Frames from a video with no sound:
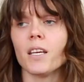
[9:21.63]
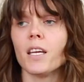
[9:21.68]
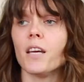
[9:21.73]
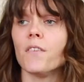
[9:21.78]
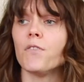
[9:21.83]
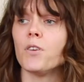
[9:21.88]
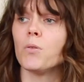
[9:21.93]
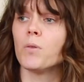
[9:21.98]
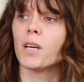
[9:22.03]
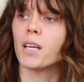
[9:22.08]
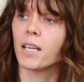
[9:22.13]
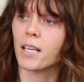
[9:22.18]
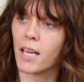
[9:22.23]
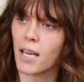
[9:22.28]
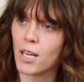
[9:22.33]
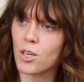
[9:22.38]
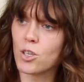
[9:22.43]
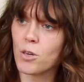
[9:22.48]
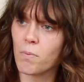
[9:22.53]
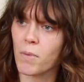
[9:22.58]
If you
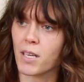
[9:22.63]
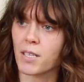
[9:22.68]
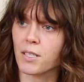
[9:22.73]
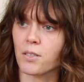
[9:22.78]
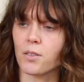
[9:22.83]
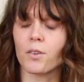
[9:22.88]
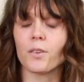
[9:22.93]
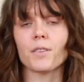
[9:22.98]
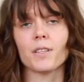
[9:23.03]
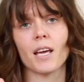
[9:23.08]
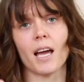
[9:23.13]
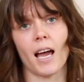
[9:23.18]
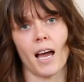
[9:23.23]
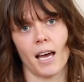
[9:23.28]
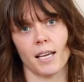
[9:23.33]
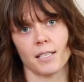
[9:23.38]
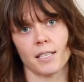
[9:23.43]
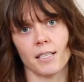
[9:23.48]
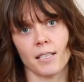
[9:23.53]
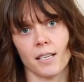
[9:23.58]
engage a muscle that
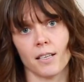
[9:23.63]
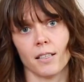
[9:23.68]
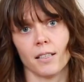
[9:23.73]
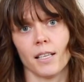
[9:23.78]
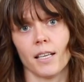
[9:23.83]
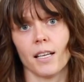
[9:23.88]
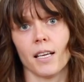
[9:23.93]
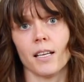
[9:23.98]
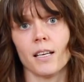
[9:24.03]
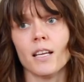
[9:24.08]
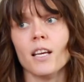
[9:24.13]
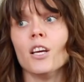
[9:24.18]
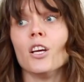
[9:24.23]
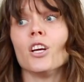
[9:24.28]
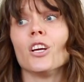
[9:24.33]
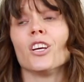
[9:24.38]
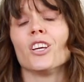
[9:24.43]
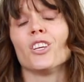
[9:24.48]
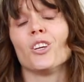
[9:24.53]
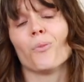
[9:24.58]
has a needle in it,
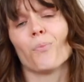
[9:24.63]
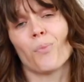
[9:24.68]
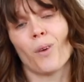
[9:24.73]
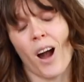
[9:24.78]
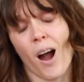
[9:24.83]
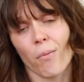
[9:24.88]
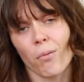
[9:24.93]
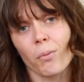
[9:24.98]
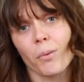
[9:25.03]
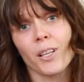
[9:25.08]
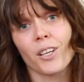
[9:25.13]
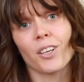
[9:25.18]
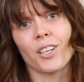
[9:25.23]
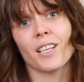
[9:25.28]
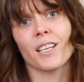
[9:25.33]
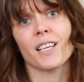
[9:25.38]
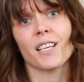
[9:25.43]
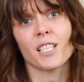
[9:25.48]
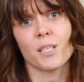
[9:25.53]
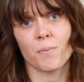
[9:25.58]
you're probably going
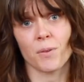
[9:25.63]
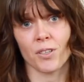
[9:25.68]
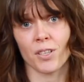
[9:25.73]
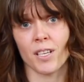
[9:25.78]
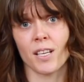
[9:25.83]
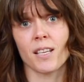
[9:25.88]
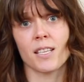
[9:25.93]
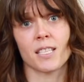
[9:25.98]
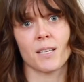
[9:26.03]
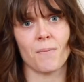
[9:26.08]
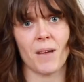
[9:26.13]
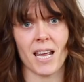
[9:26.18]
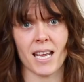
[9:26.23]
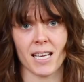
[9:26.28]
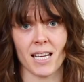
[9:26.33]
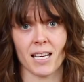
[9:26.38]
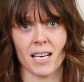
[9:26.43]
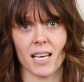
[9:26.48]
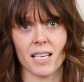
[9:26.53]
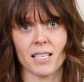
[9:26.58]
to experience some
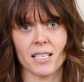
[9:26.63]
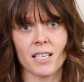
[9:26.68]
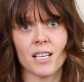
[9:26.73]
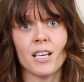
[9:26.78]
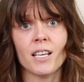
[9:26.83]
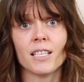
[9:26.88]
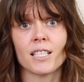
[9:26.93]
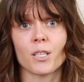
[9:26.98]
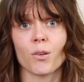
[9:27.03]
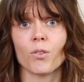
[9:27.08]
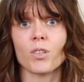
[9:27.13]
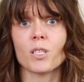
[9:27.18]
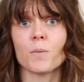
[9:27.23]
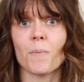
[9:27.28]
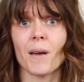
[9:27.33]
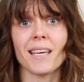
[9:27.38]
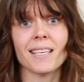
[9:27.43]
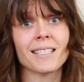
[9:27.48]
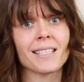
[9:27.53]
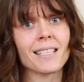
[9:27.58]
achiness. So it's
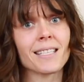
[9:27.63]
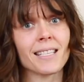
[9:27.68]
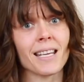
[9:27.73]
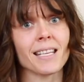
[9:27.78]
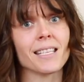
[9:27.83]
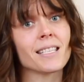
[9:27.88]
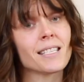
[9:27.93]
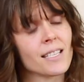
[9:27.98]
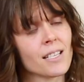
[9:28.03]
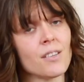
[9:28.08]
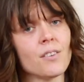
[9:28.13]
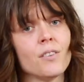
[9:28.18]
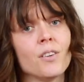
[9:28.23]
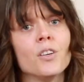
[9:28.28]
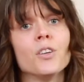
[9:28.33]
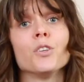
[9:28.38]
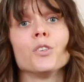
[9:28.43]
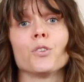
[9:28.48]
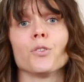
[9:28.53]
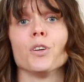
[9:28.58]
best to stay still
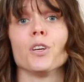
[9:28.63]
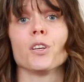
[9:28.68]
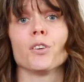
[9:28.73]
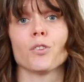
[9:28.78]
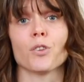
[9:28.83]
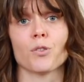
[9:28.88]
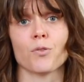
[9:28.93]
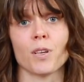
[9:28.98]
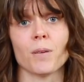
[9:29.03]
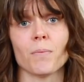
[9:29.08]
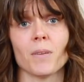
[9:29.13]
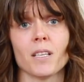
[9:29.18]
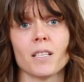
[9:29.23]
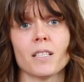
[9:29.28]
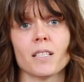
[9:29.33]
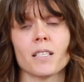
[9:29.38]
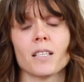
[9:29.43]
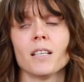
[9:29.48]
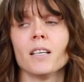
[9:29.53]
during your treatment.